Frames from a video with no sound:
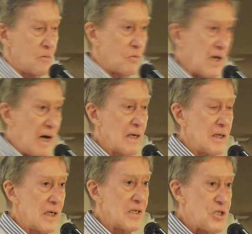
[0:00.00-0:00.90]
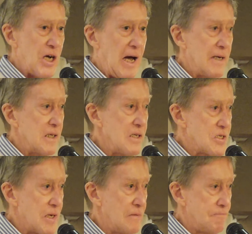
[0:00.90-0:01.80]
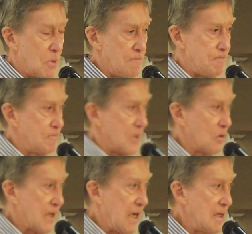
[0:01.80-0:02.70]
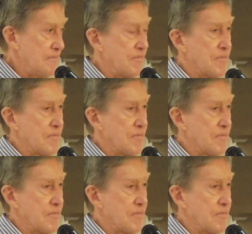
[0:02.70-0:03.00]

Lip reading: We had a little chat, and he said, oh, okay,